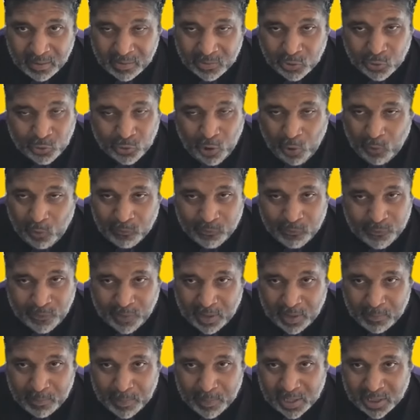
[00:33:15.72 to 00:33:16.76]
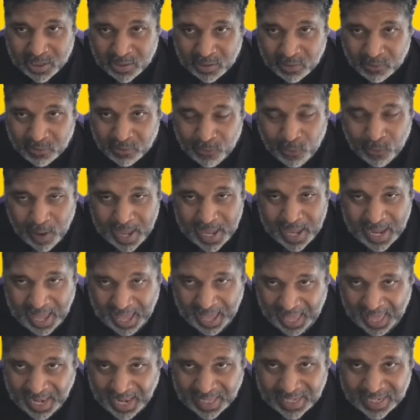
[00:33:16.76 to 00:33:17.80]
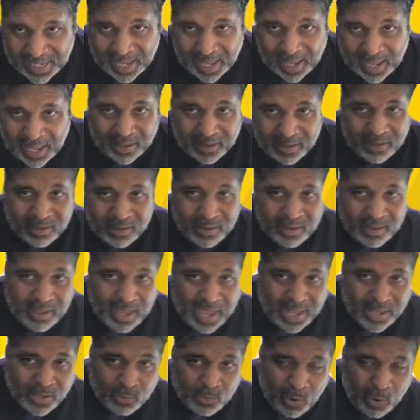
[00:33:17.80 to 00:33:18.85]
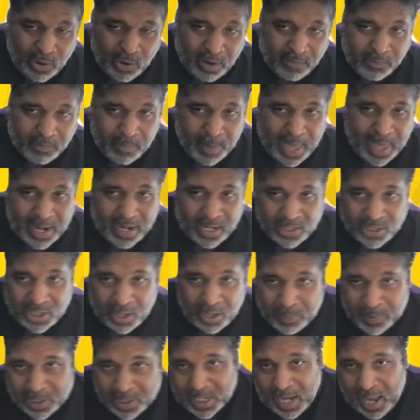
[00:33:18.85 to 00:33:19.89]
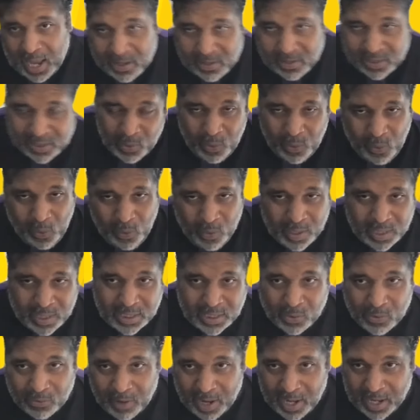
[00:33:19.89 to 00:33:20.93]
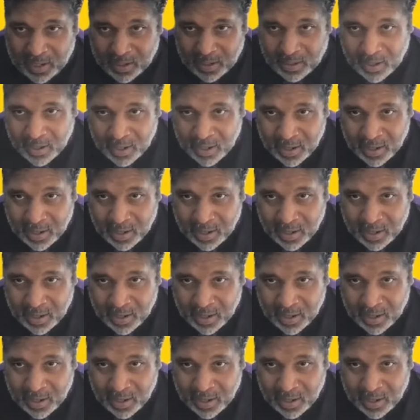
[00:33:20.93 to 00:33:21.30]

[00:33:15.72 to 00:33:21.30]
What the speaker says: You don't filibuster for a holiday. And you want everybody to jump and shout and say, oh, it's so great.